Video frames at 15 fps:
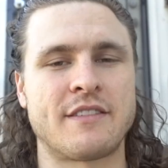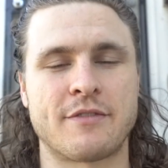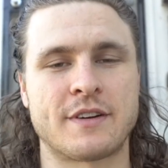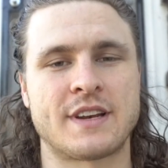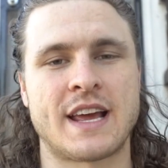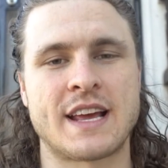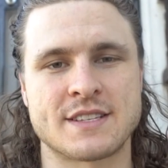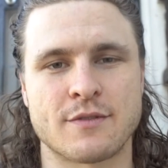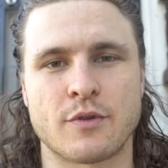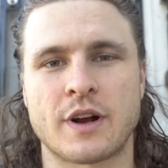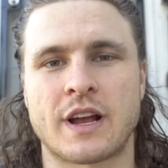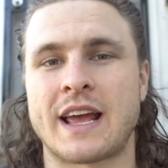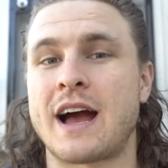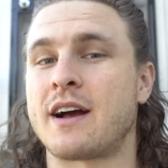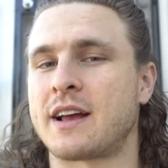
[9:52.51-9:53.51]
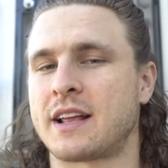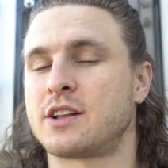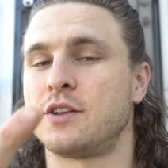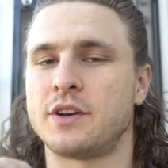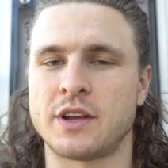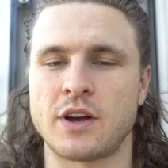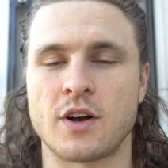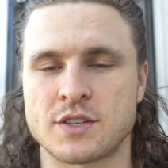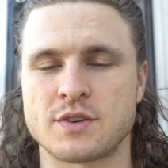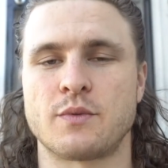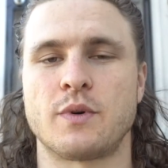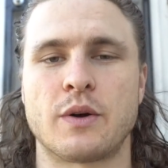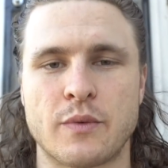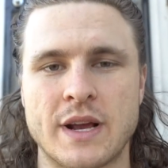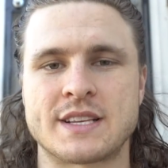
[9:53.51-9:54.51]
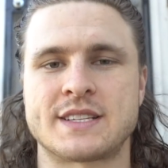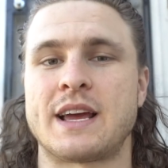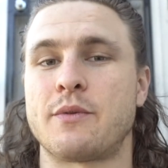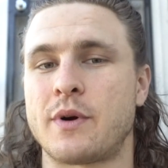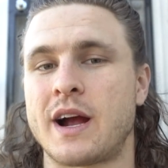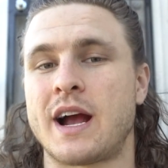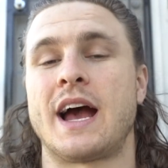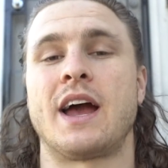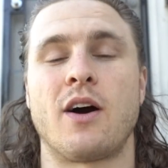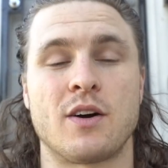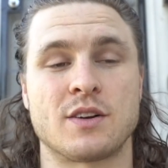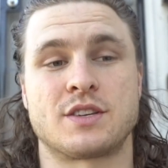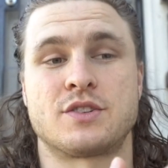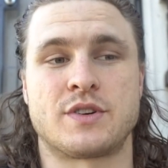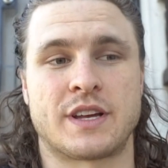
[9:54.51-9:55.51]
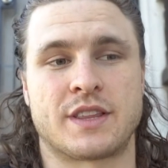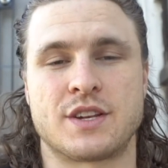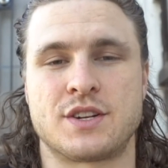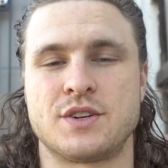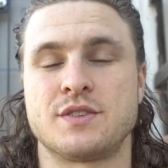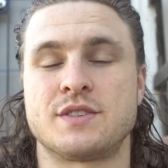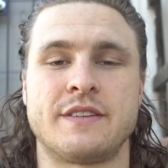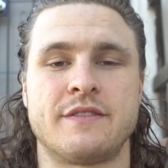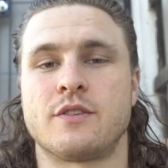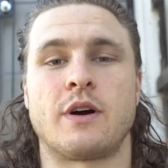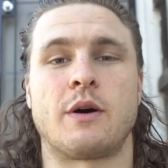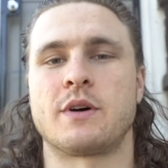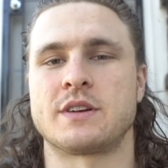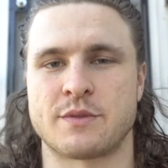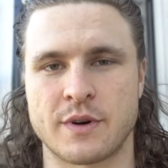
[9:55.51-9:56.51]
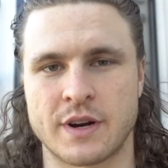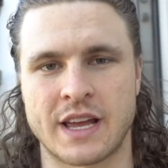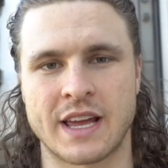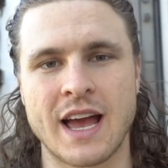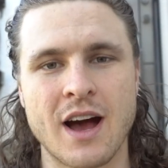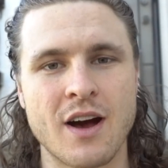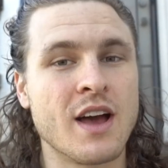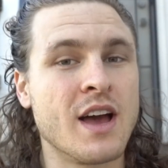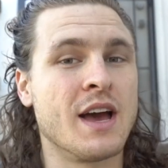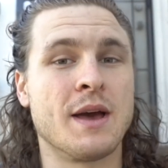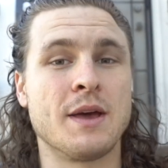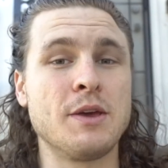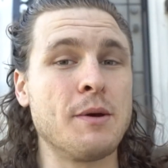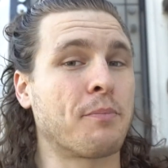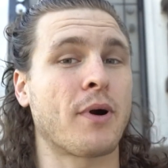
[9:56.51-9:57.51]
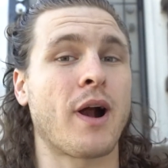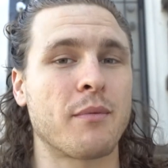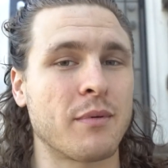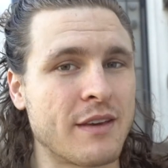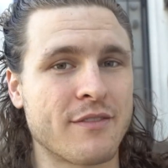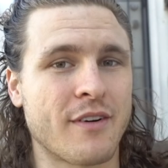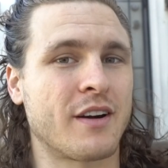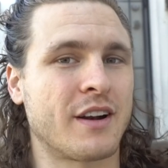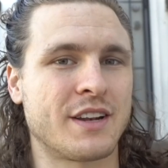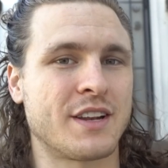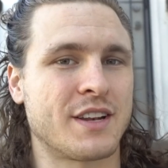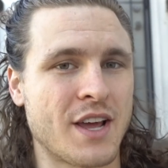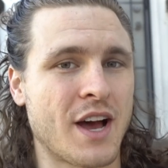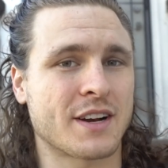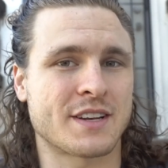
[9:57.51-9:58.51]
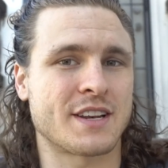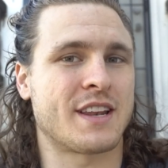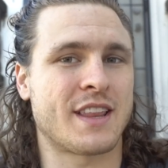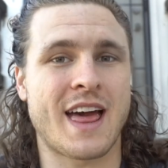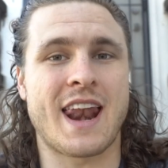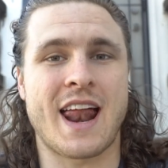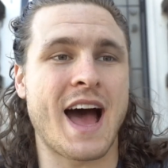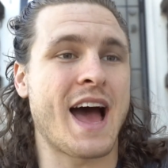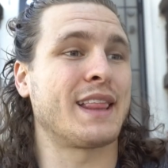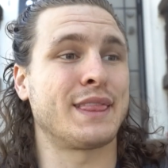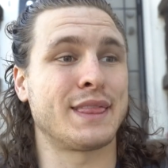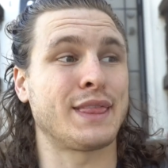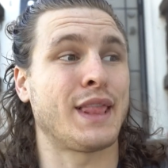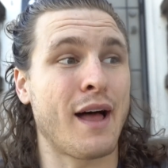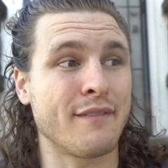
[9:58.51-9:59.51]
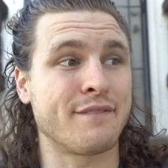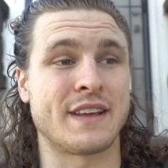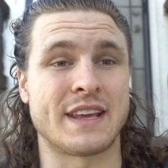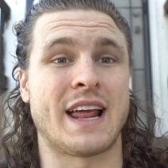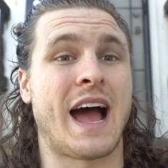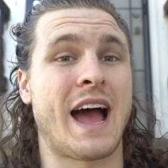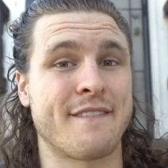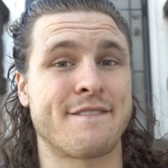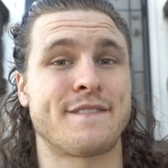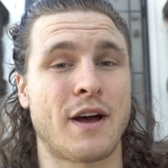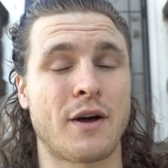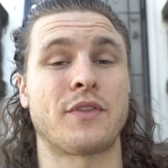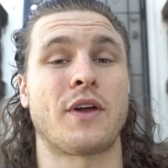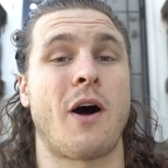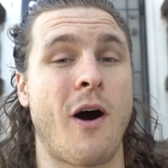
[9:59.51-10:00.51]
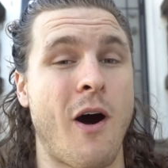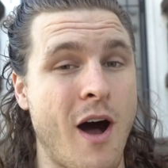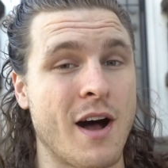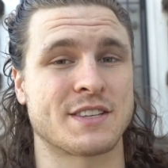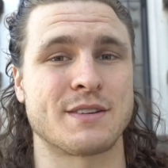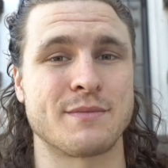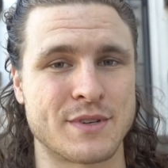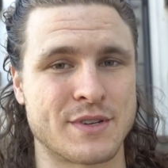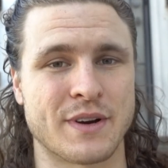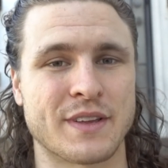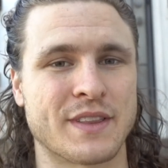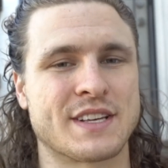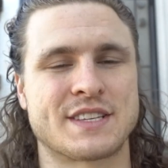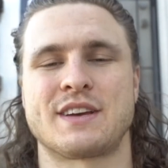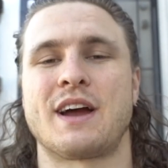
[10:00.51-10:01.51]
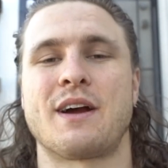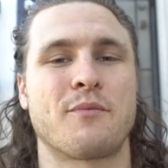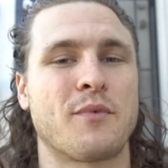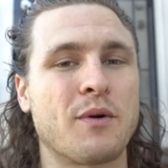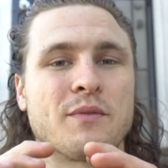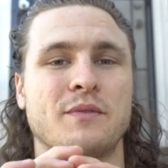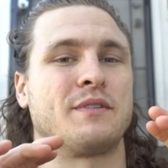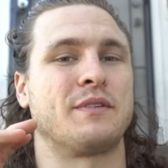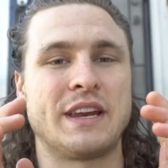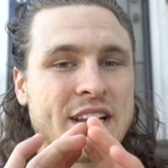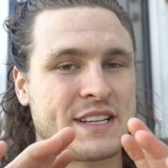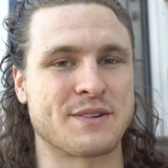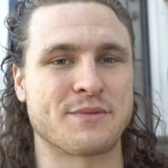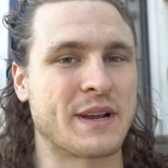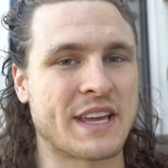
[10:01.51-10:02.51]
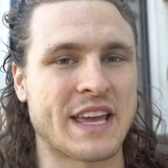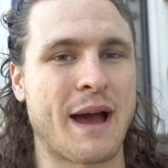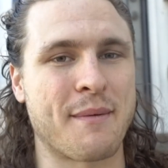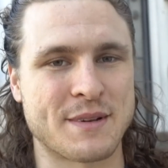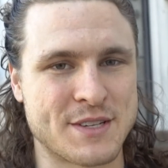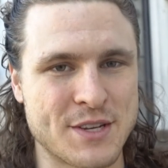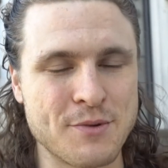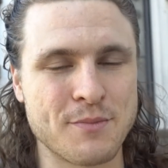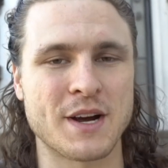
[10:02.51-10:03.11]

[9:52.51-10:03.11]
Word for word: different days of working out, including also one rest day where I also drank the juice even though I wasn't working out. You probably have already deducted that I loved it. I felt awesome during this, so I won't need to recap it too